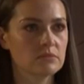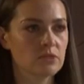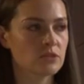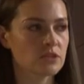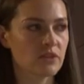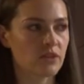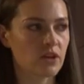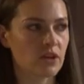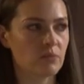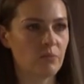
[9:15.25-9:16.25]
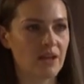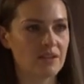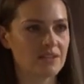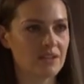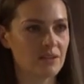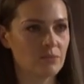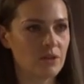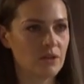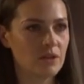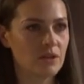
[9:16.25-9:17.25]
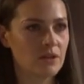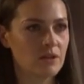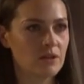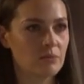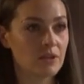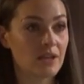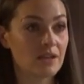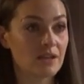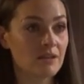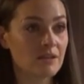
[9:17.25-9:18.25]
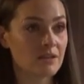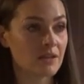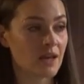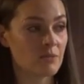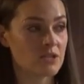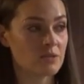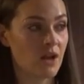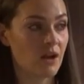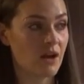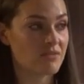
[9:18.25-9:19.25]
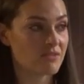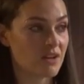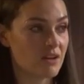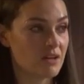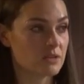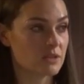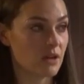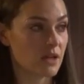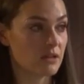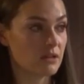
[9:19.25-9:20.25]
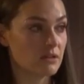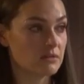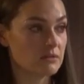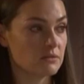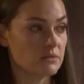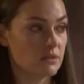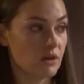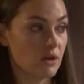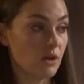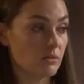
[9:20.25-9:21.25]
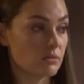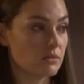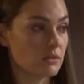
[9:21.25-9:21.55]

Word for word: No one's ever going to compare to him. But then Ethan came into my life, and I was like, oh.